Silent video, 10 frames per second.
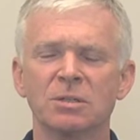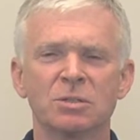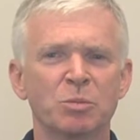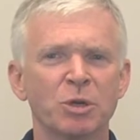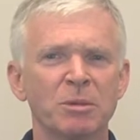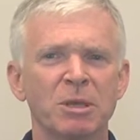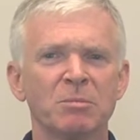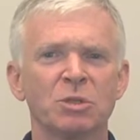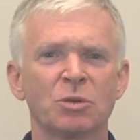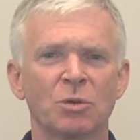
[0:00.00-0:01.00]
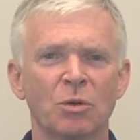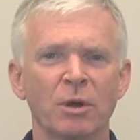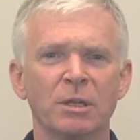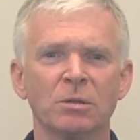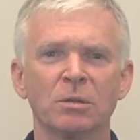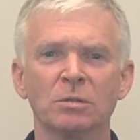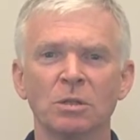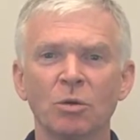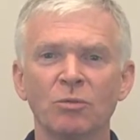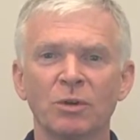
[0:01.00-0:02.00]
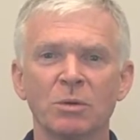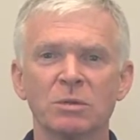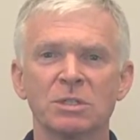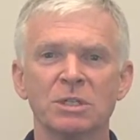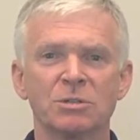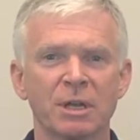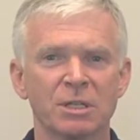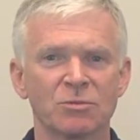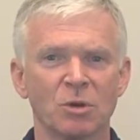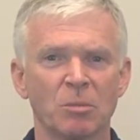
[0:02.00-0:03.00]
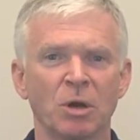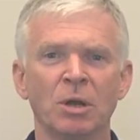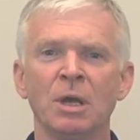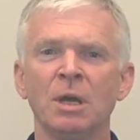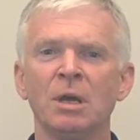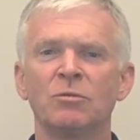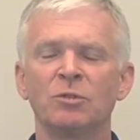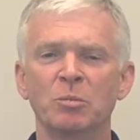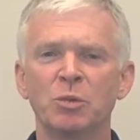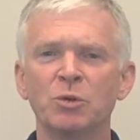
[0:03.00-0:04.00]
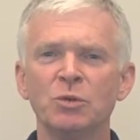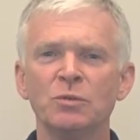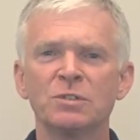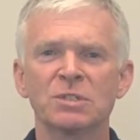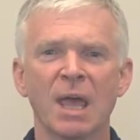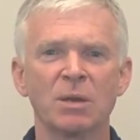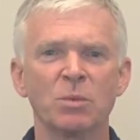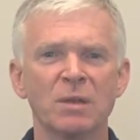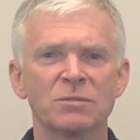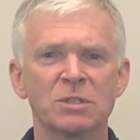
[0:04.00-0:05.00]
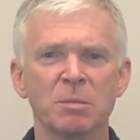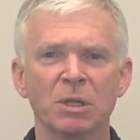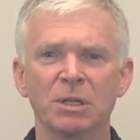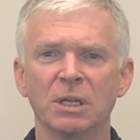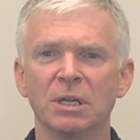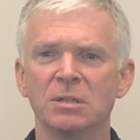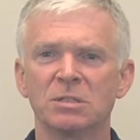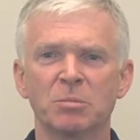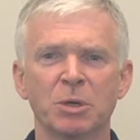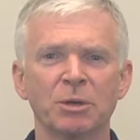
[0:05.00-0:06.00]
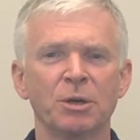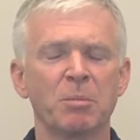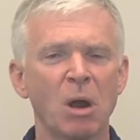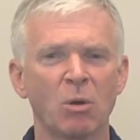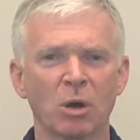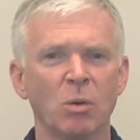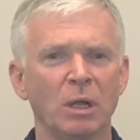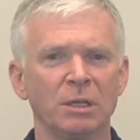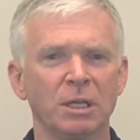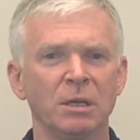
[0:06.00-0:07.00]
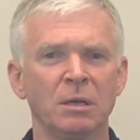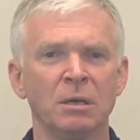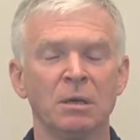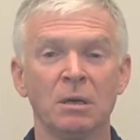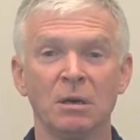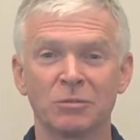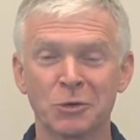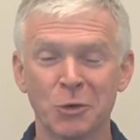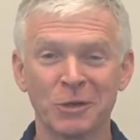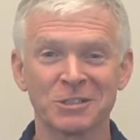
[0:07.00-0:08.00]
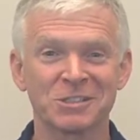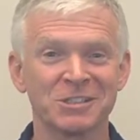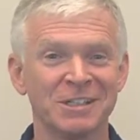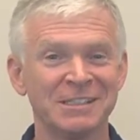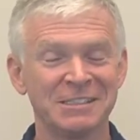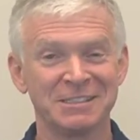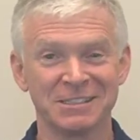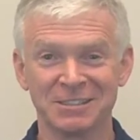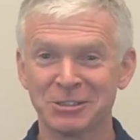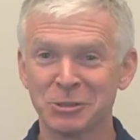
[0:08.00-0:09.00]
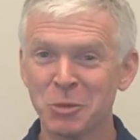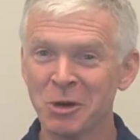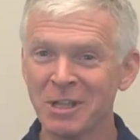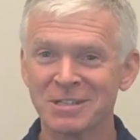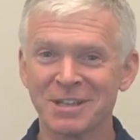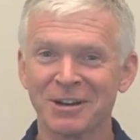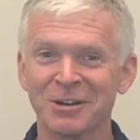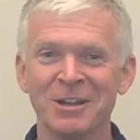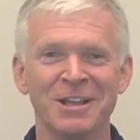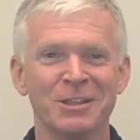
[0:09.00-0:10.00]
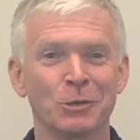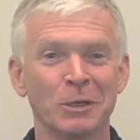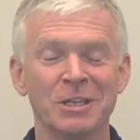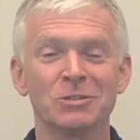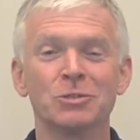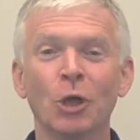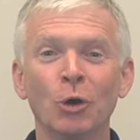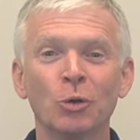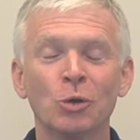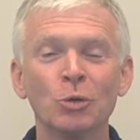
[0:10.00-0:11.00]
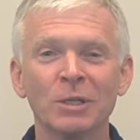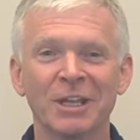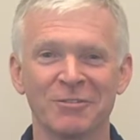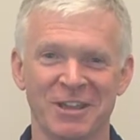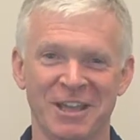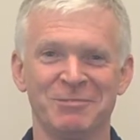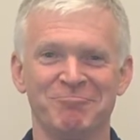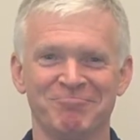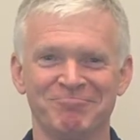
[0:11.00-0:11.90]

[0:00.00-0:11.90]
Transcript: is a premium toroidal low frequency transformer for improved sine wave stability and superior power quality. Of course, since it's a Morningstar, there is no cooling fan.